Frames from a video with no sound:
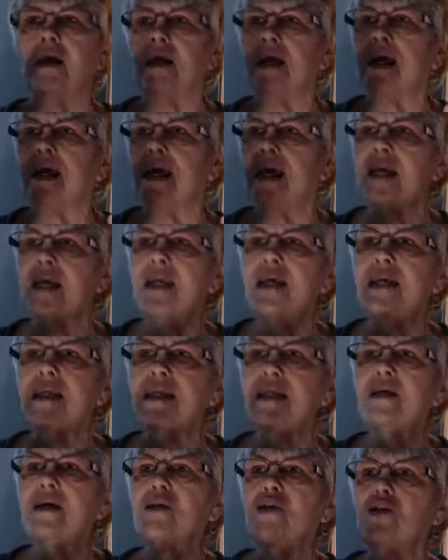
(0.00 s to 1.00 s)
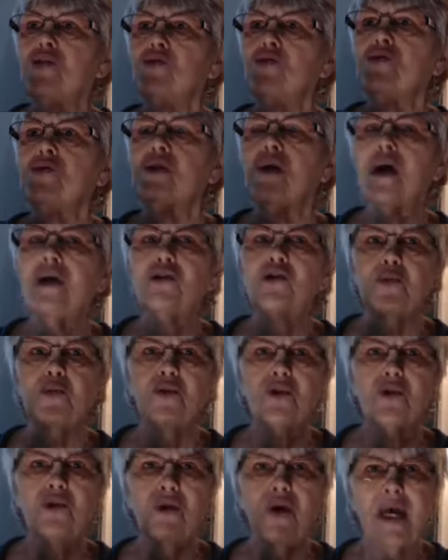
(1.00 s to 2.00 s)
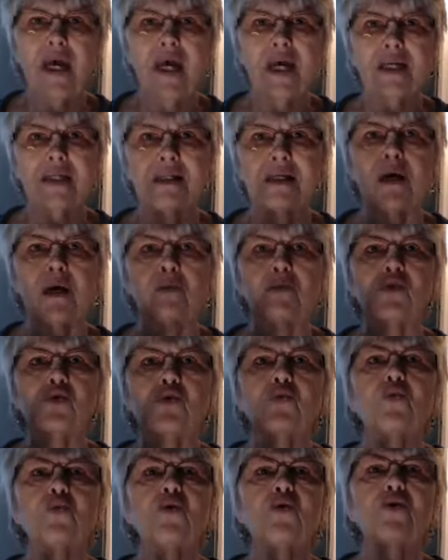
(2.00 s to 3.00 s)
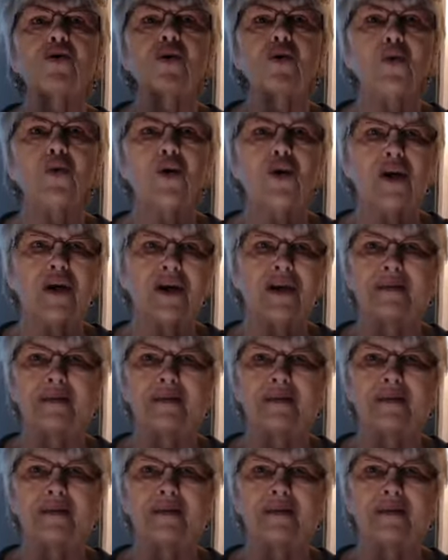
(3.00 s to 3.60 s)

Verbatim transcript: Anything you touch with your hands now is worthy work.